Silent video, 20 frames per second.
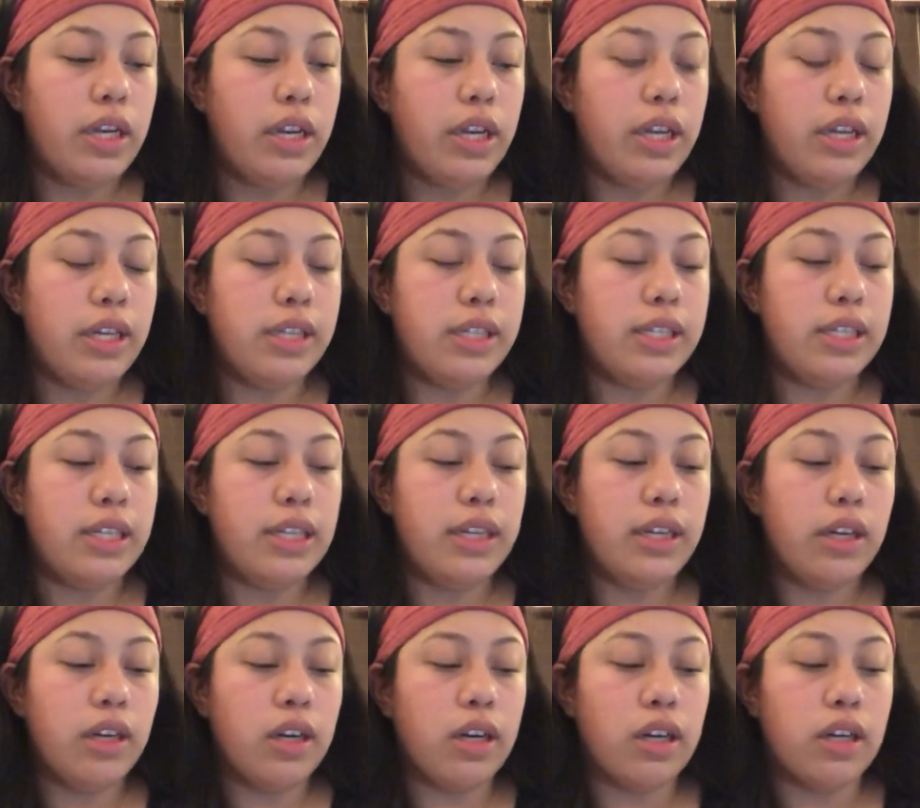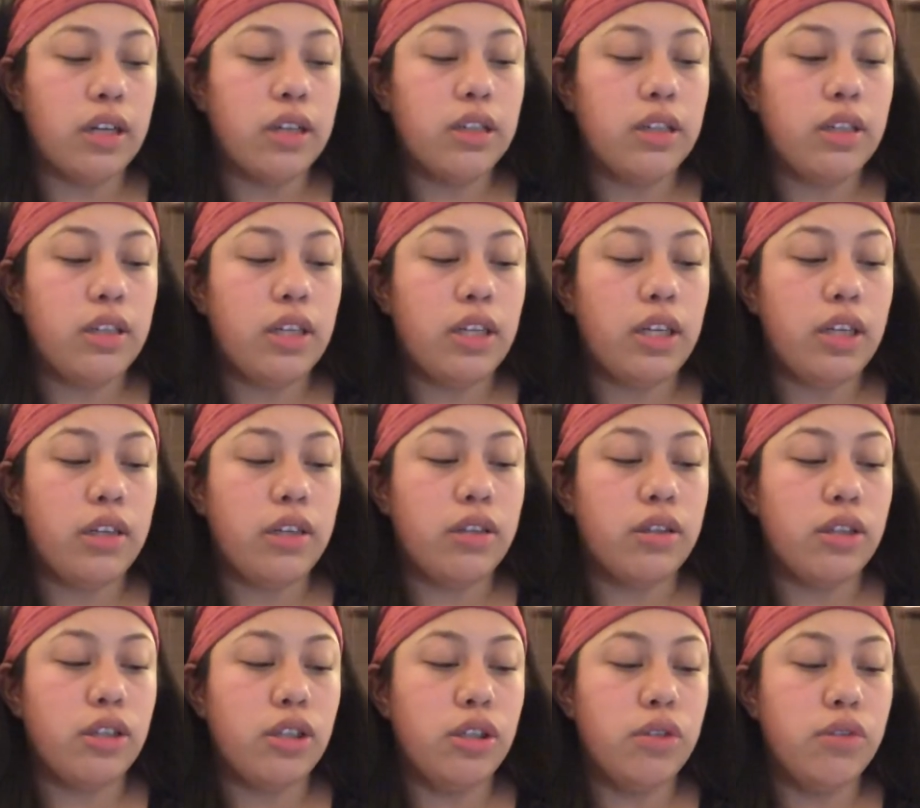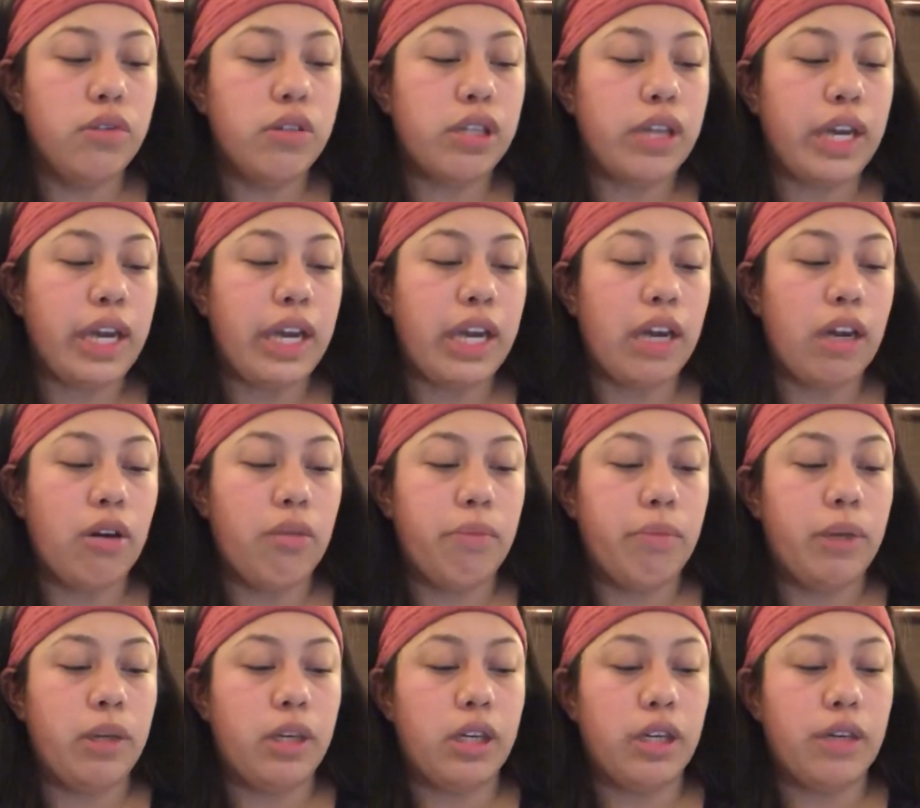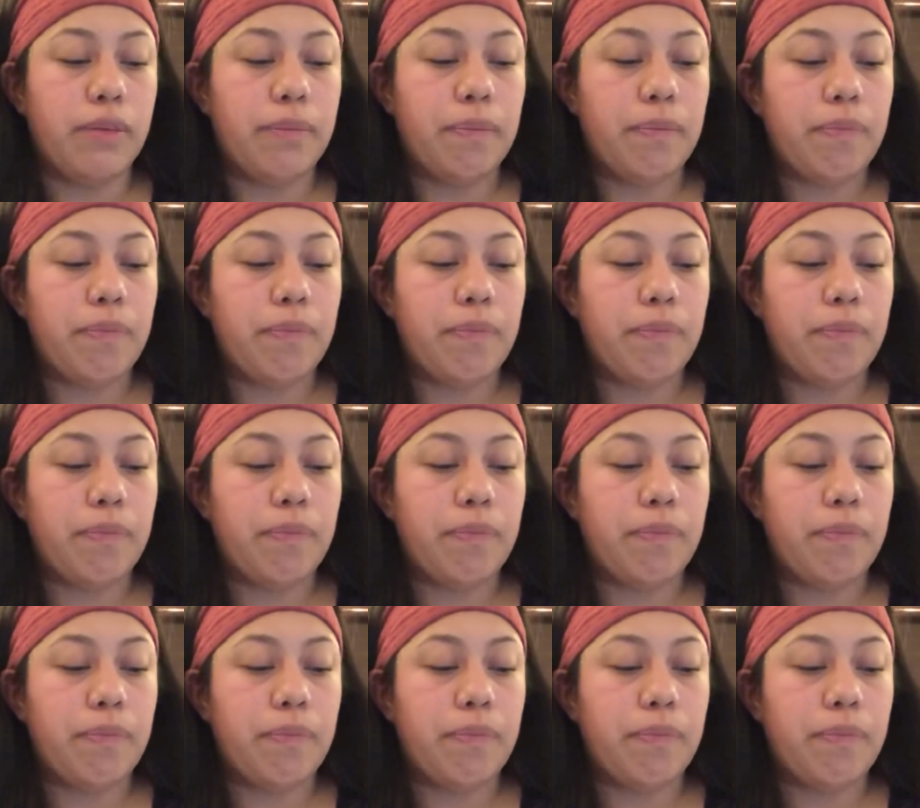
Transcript: His knee hurt. He could use a can opener.